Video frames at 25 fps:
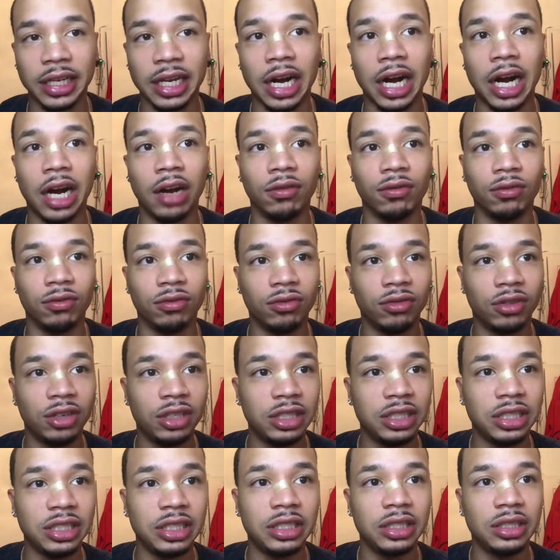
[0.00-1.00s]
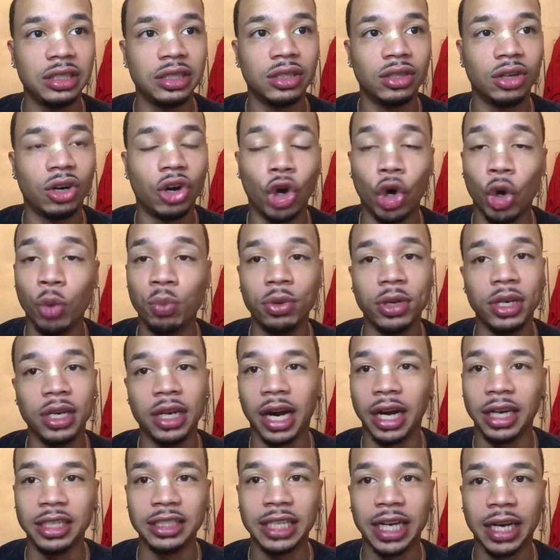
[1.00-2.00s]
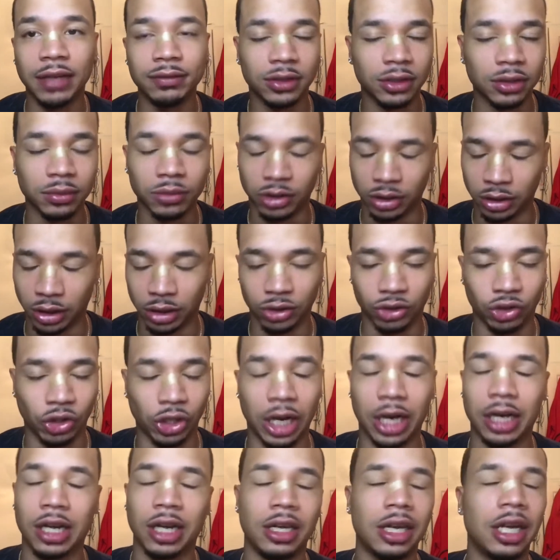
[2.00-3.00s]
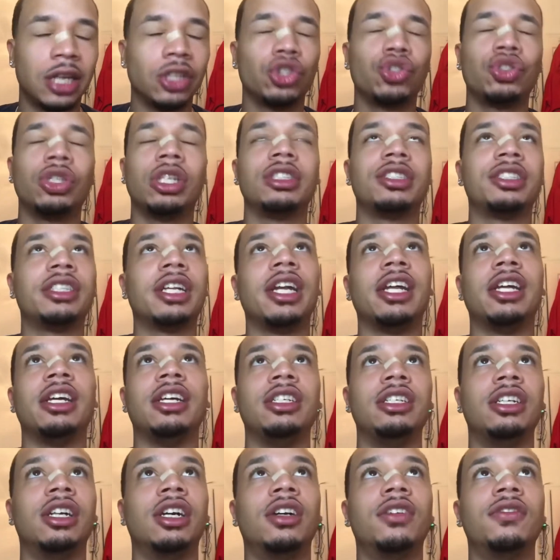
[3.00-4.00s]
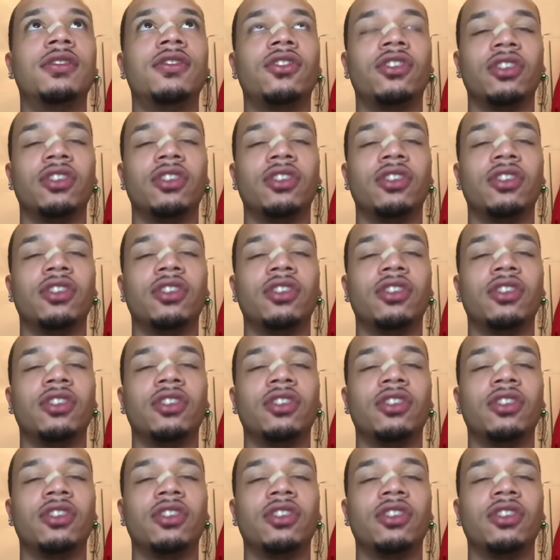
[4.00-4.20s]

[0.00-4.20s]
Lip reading: I really hope you guys have some sunscreen. I could not stress that enough.